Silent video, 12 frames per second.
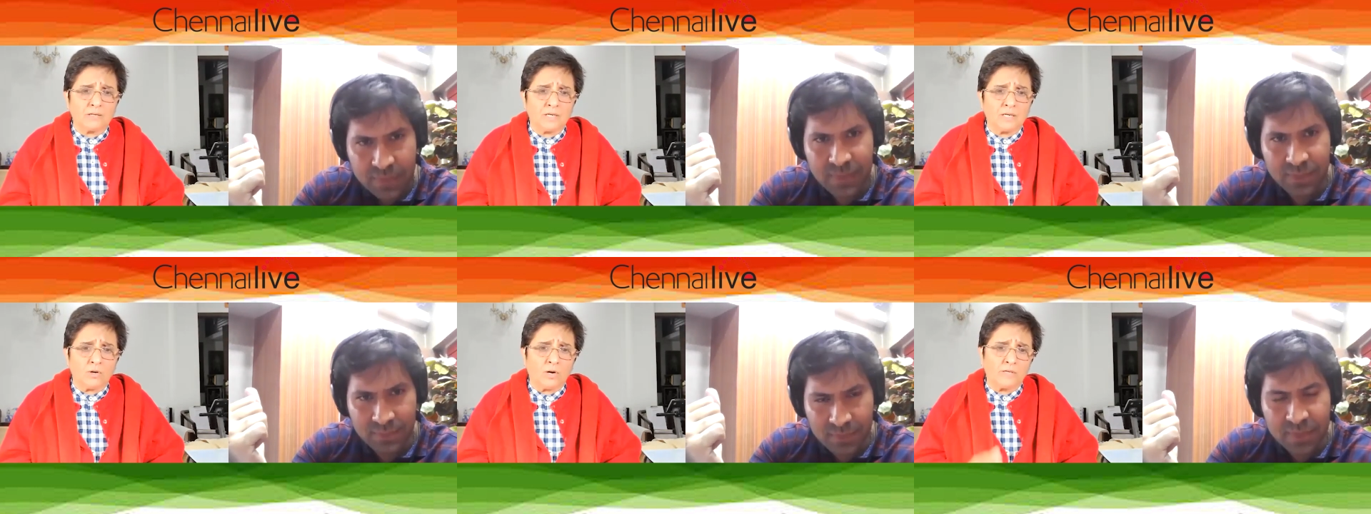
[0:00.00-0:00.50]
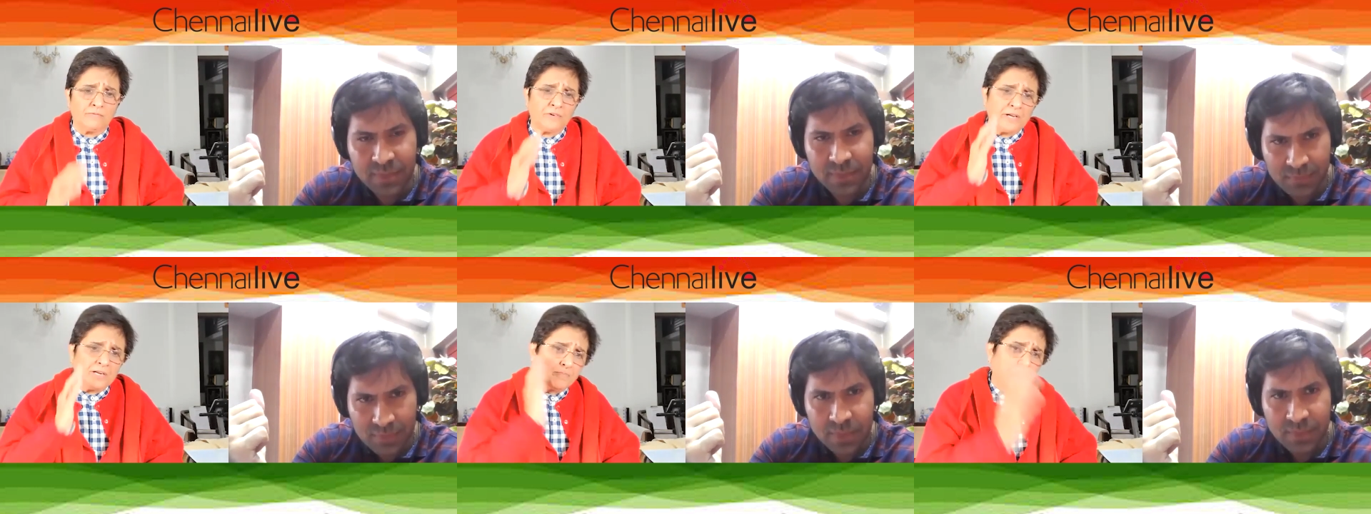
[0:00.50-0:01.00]
Speaker 1: on a
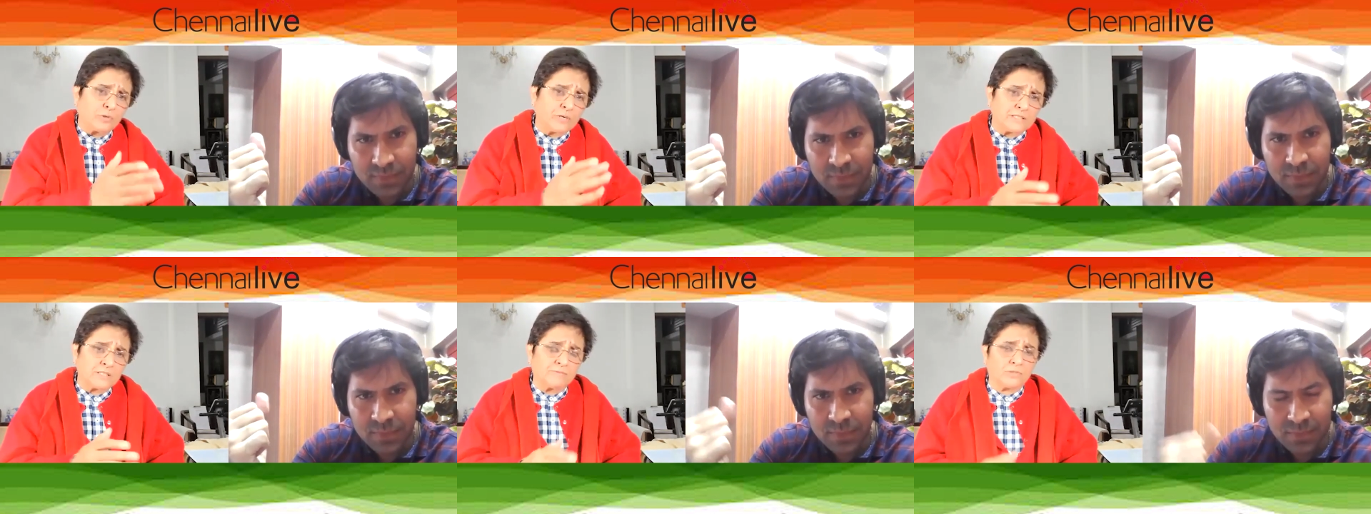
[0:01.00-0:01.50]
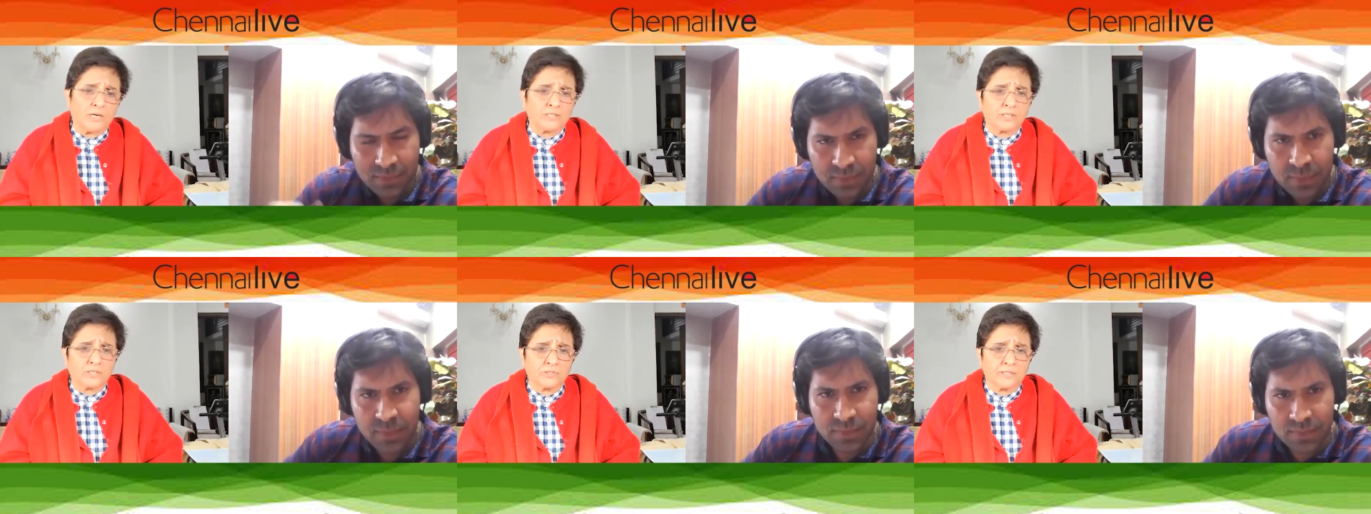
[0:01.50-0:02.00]
very progressive
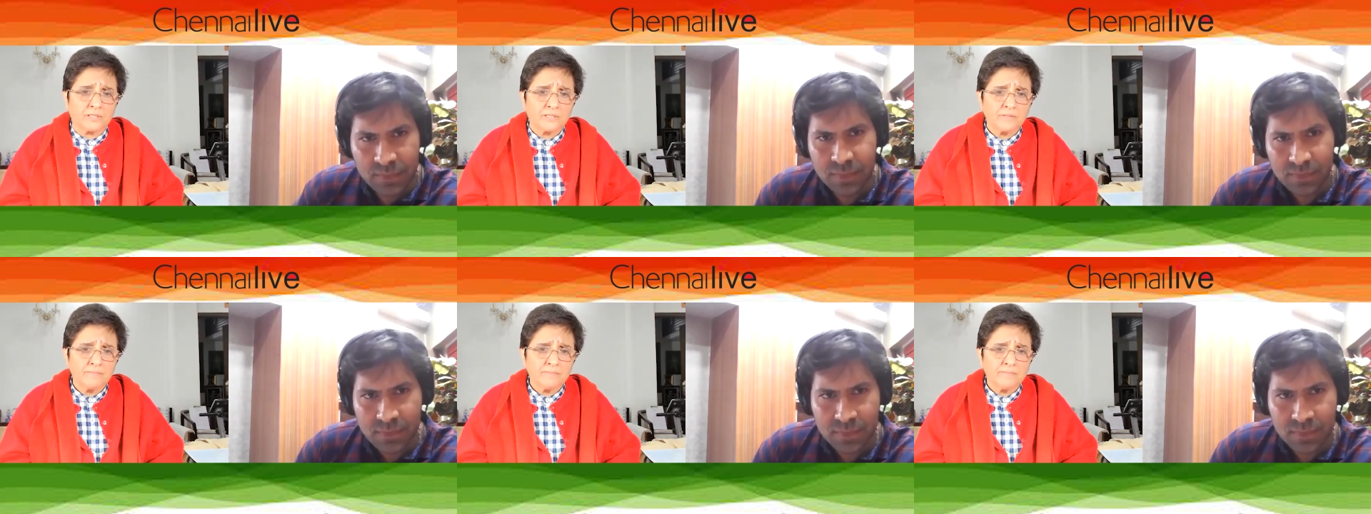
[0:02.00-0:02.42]
trajectory.